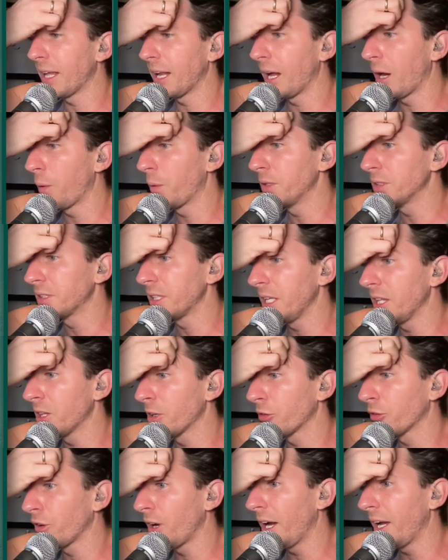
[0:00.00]
I was in
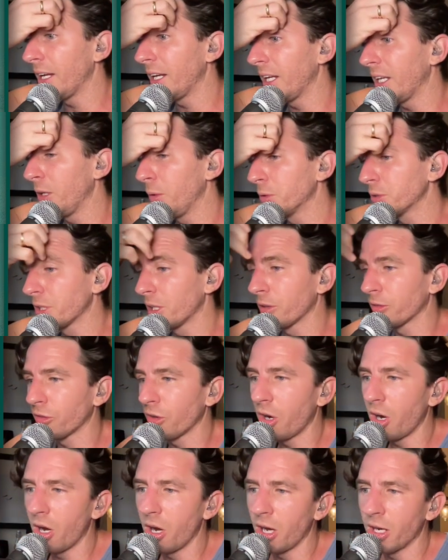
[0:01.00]
the right and he was in the
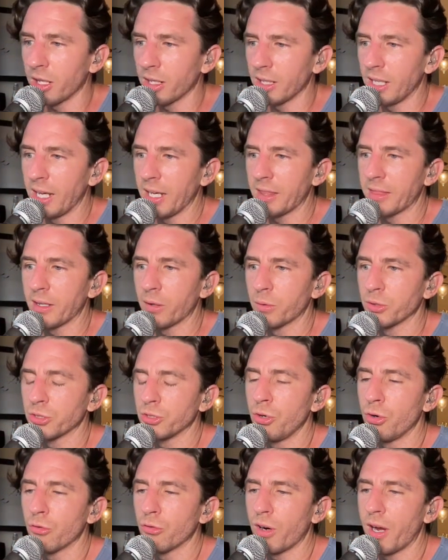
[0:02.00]
wrong, like there was
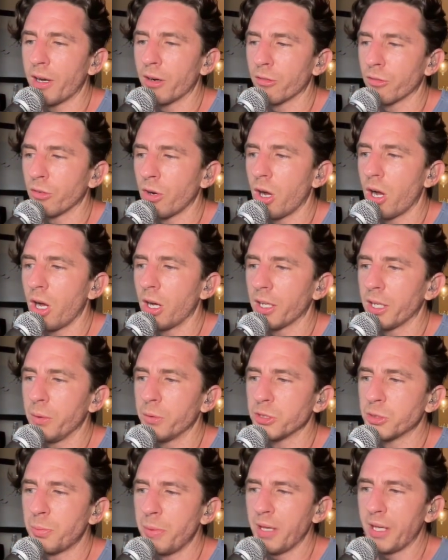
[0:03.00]
no right or wrong. He
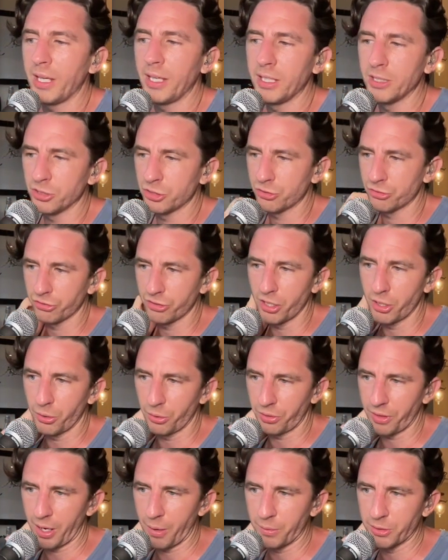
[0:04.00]
was speaking his
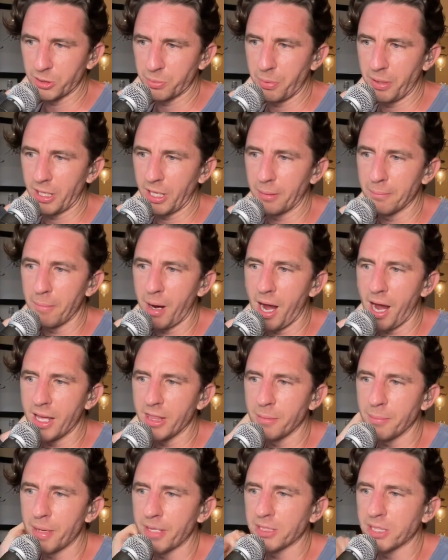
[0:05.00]
truth. I was speaking mine
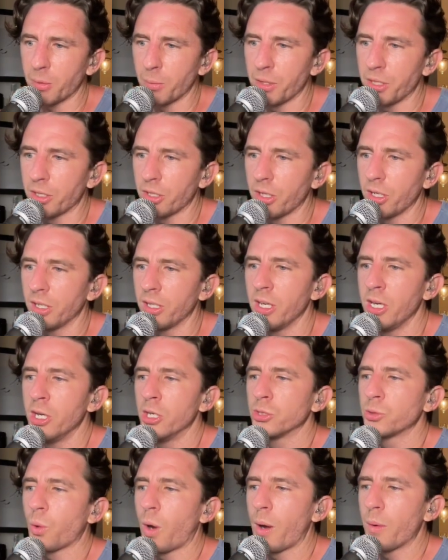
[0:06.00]
the best that we could,
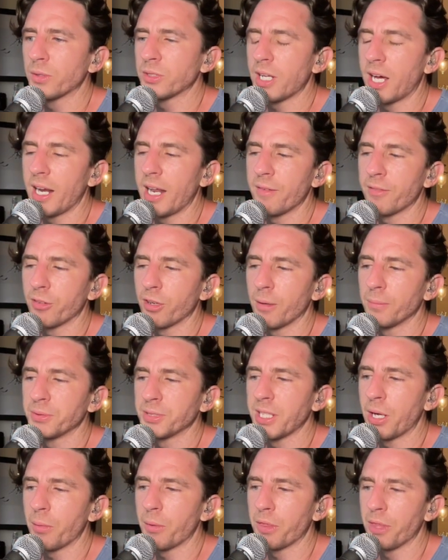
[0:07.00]
so I was not ever
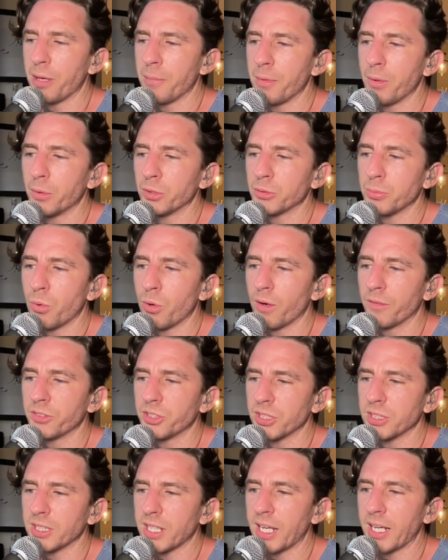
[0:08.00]
upset with him. It was more of
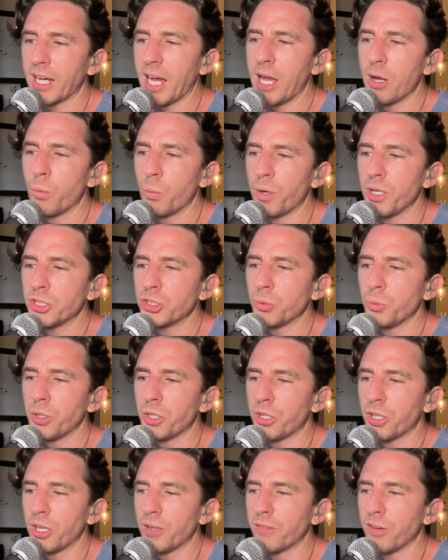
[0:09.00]
just like, I wish we
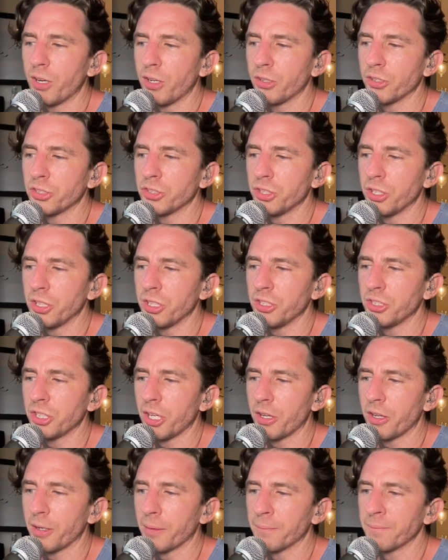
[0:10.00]
could have understood each
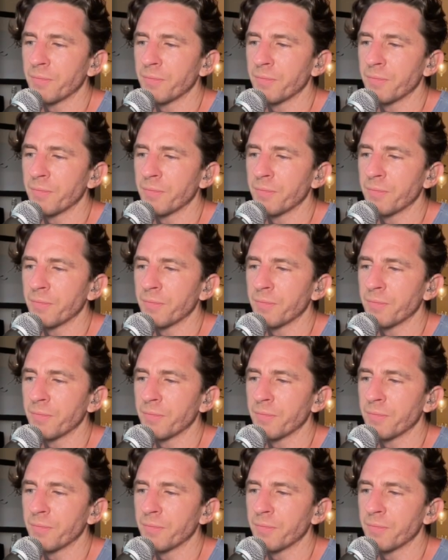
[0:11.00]
other.